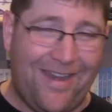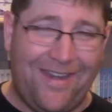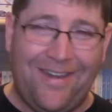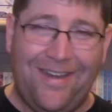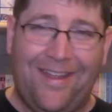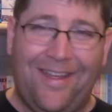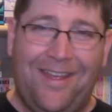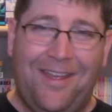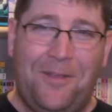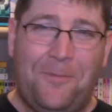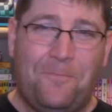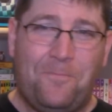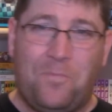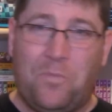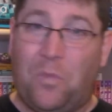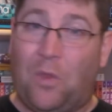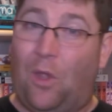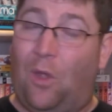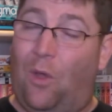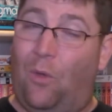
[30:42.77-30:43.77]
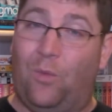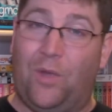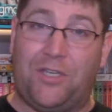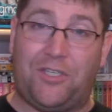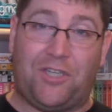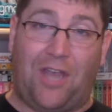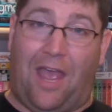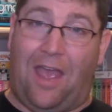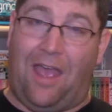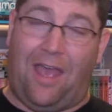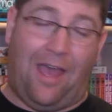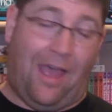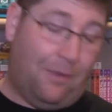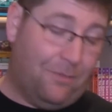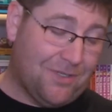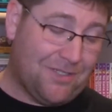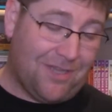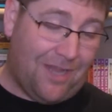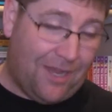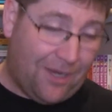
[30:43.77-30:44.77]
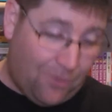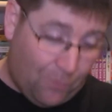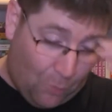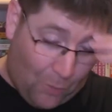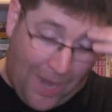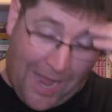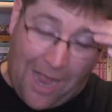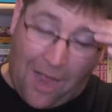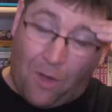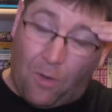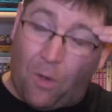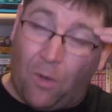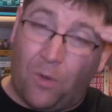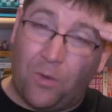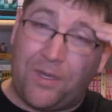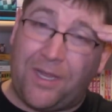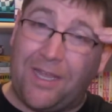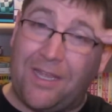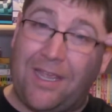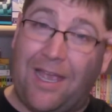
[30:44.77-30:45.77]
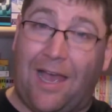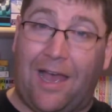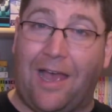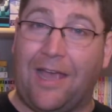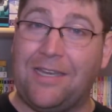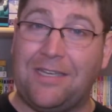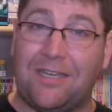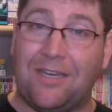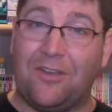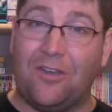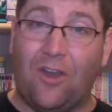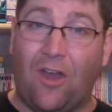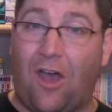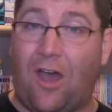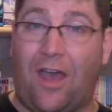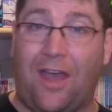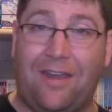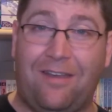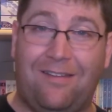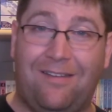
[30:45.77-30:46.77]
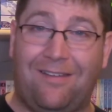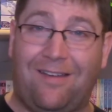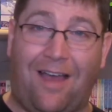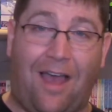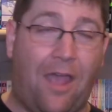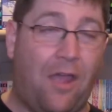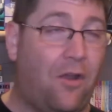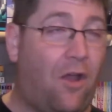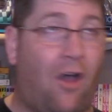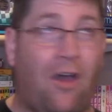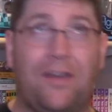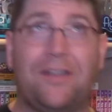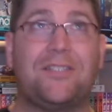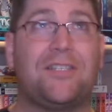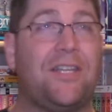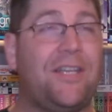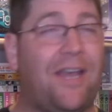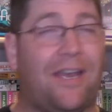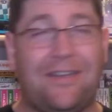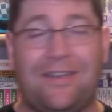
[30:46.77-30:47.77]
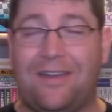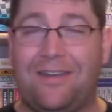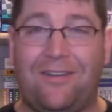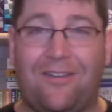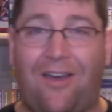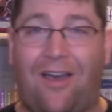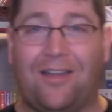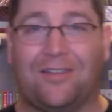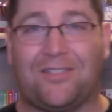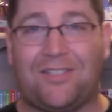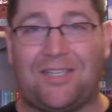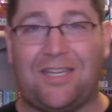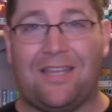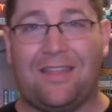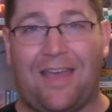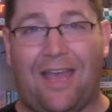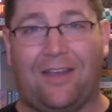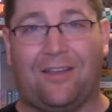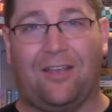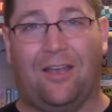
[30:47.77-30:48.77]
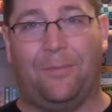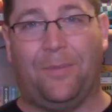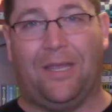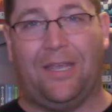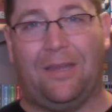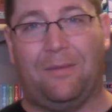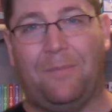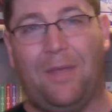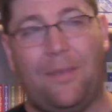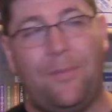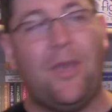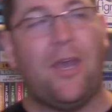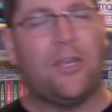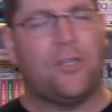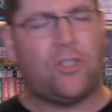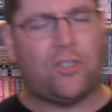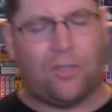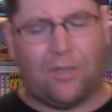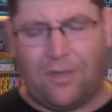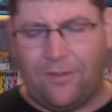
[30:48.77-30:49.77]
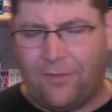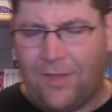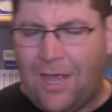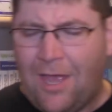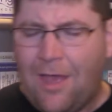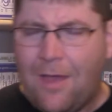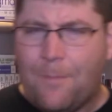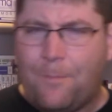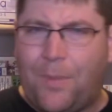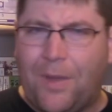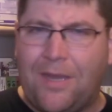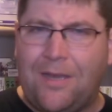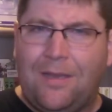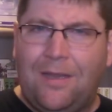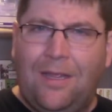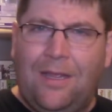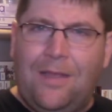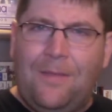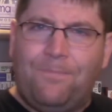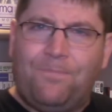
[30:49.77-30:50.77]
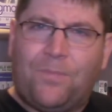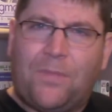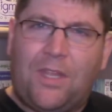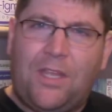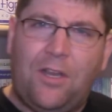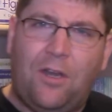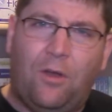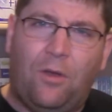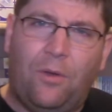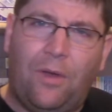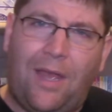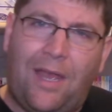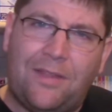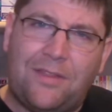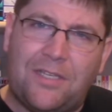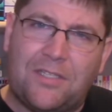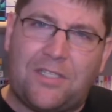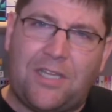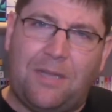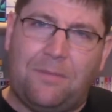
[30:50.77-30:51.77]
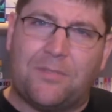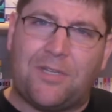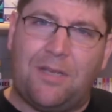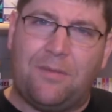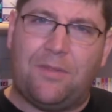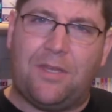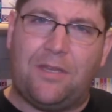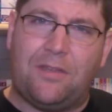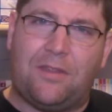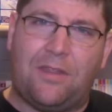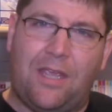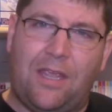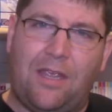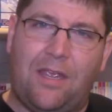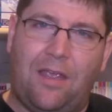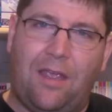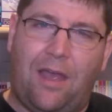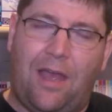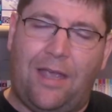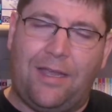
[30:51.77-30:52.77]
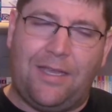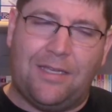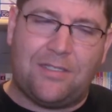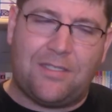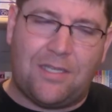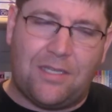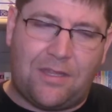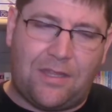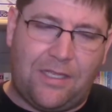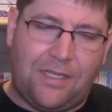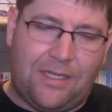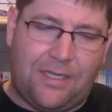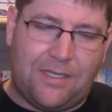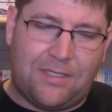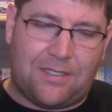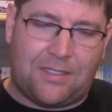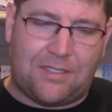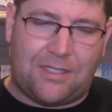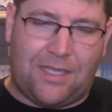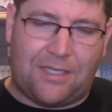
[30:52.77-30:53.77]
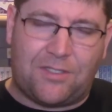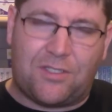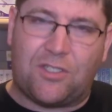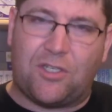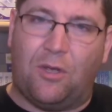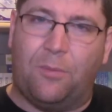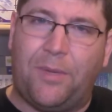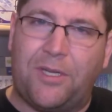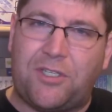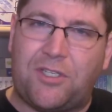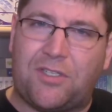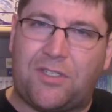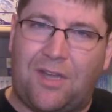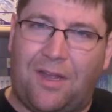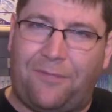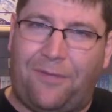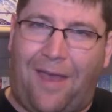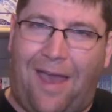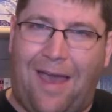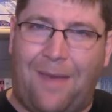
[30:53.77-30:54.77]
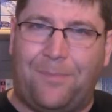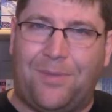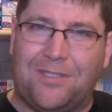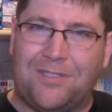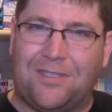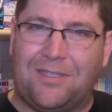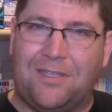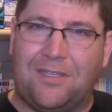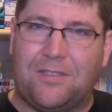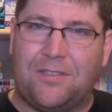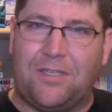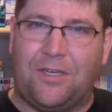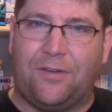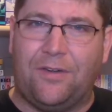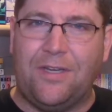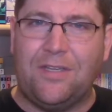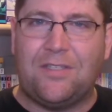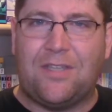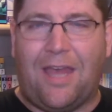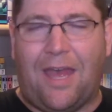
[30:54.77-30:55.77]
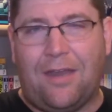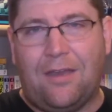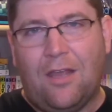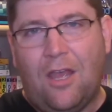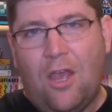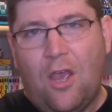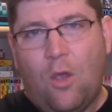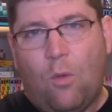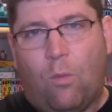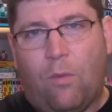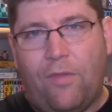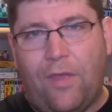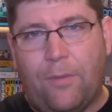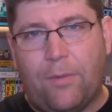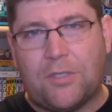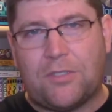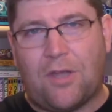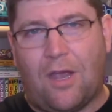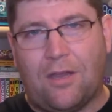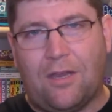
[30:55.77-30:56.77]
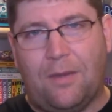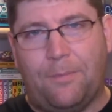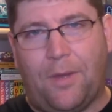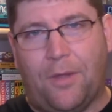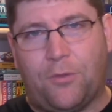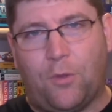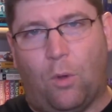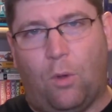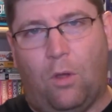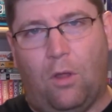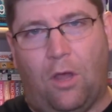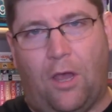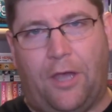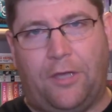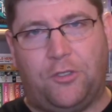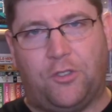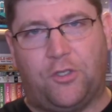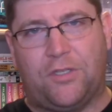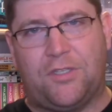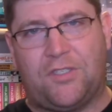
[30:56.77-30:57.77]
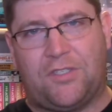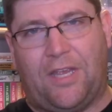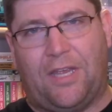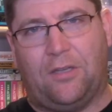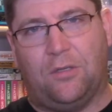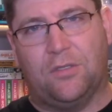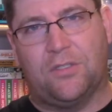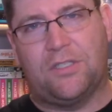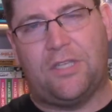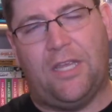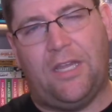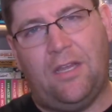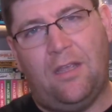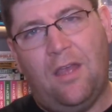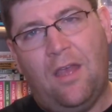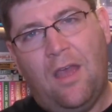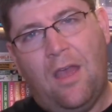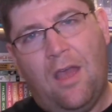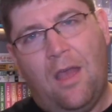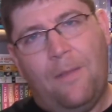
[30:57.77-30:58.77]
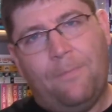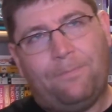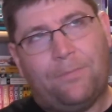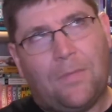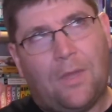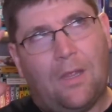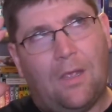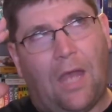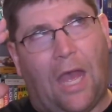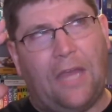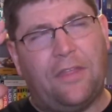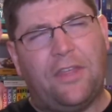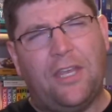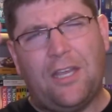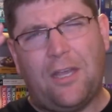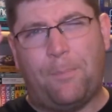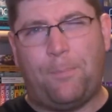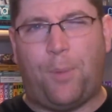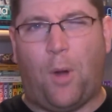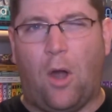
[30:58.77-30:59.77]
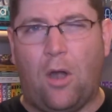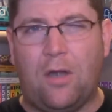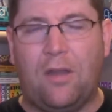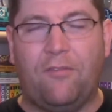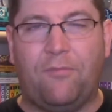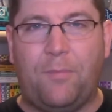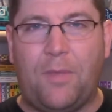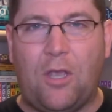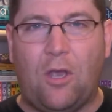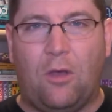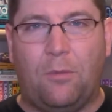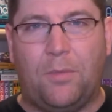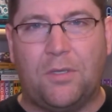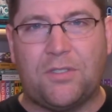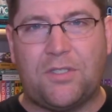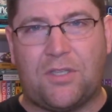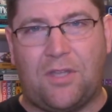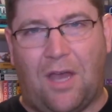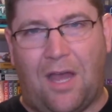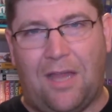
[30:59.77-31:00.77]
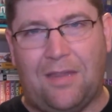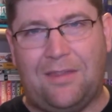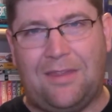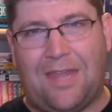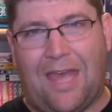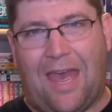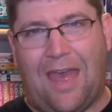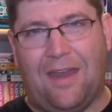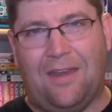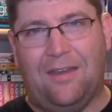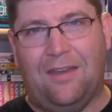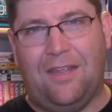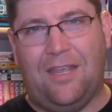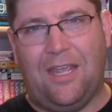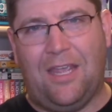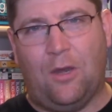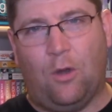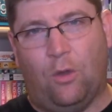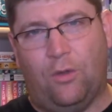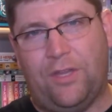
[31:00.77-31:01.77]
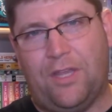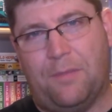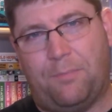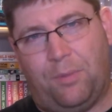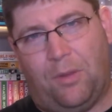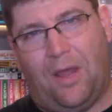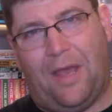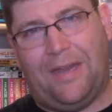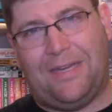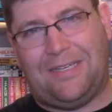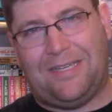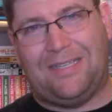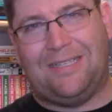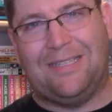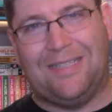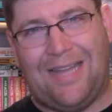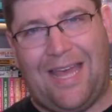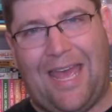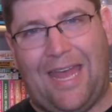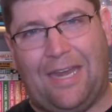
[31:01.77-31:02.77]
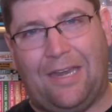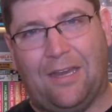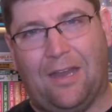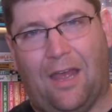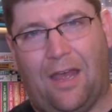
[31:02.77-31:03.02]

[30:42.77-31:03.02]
And which I, I was like, wow, okay, yeah, I did not, I honestly, I did not see that coming. And maybe I should have, but you know, at the same time that they, I guess the thing is, is that so much stuff happens in this series that when they were talking about the whole hundred cycles thing, I think a part of me almost thought that it only applied to Glenn.